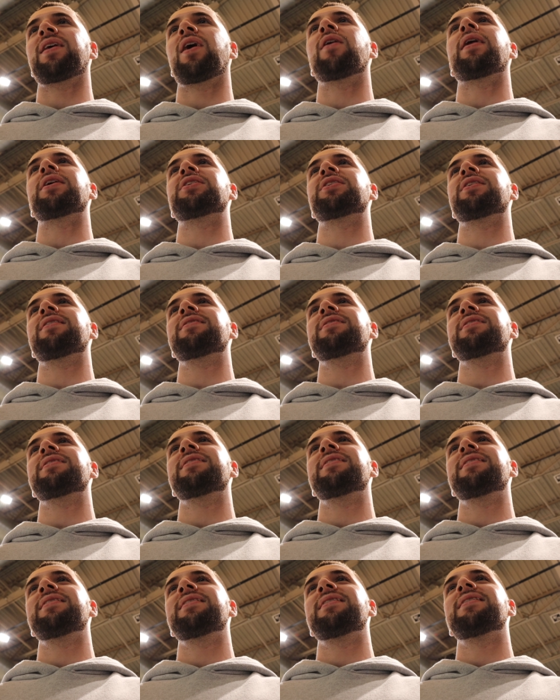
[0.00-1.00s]
Oh, that's yours?
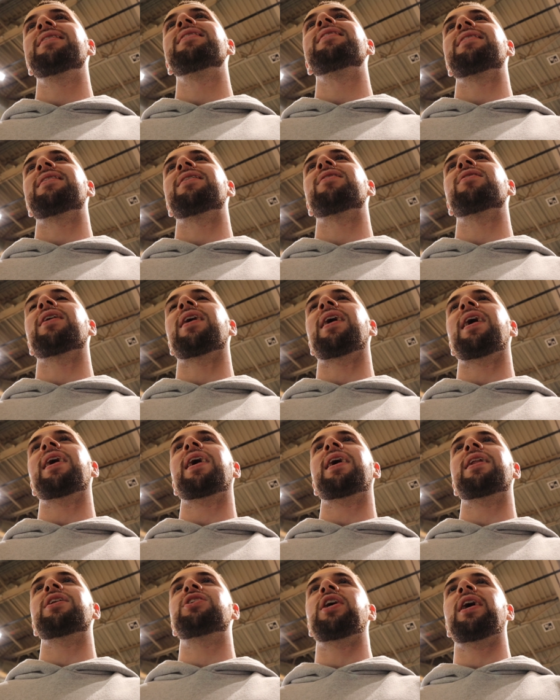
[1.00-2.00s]
Okay, I
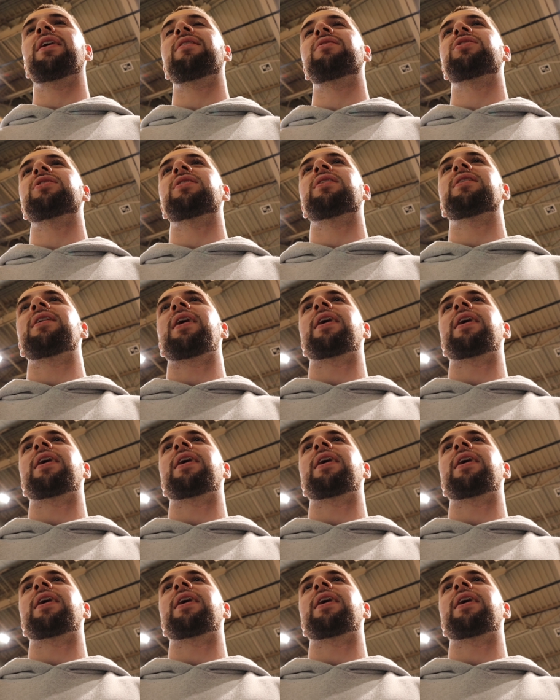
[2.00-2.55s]
got a Challenger